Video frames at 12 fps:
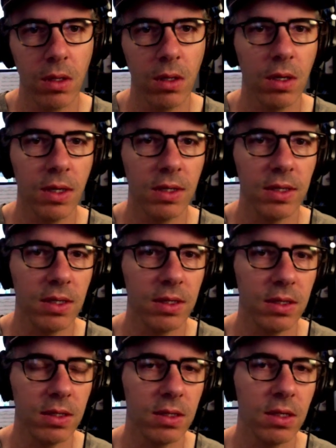it says
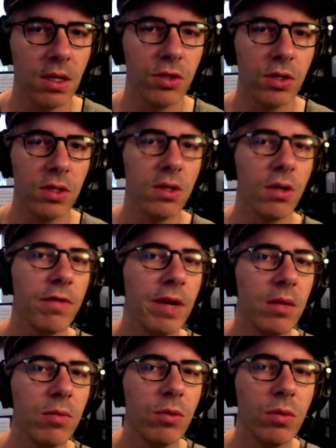this discussion is not
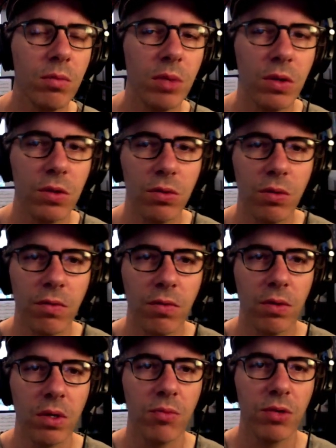available because you're
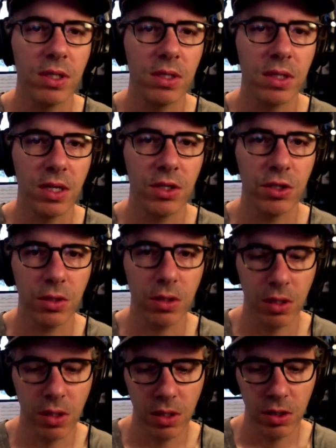viewing a presentation,
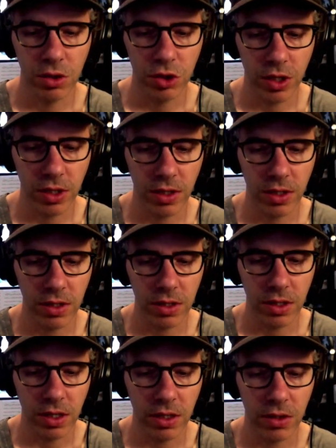shared and hidden
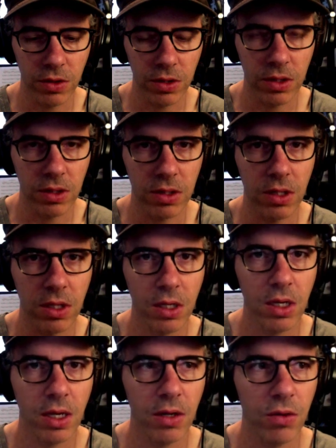diagnosis.
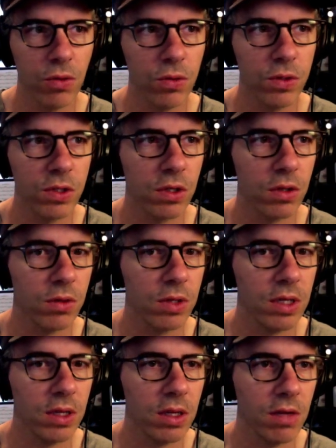And also
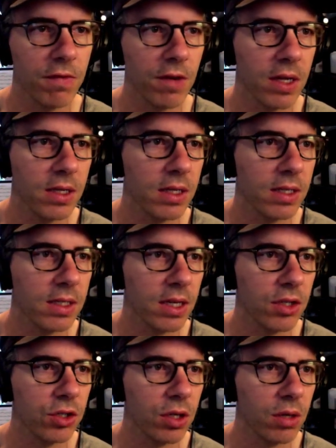in the findings
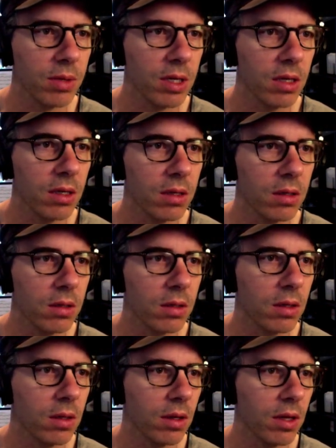section up here,
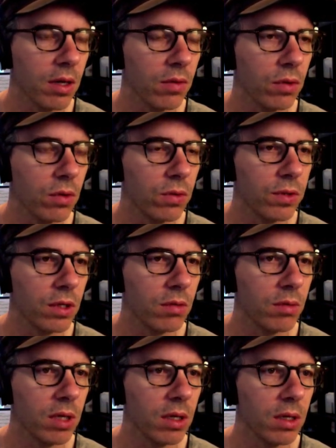that will also
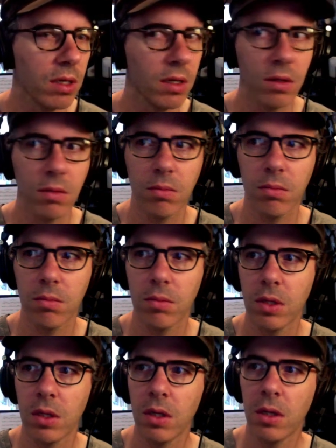be hidden.
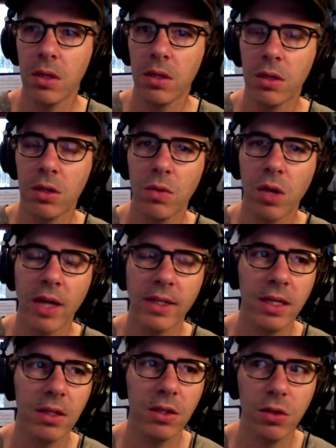So what I
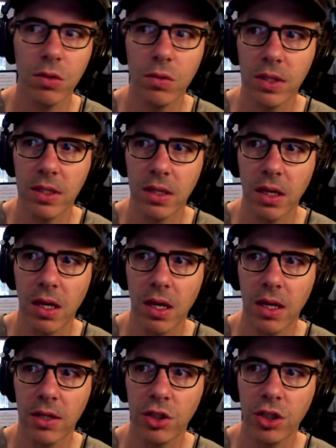tend to do is
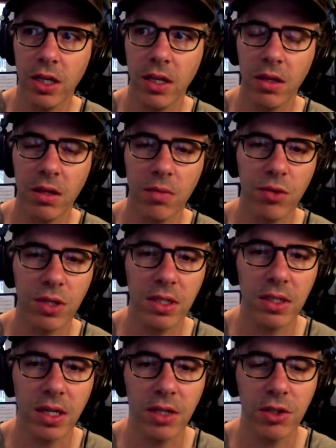I share the
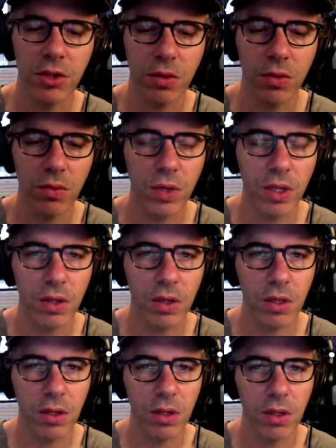presentation with
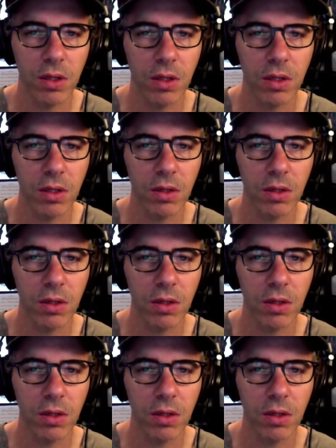the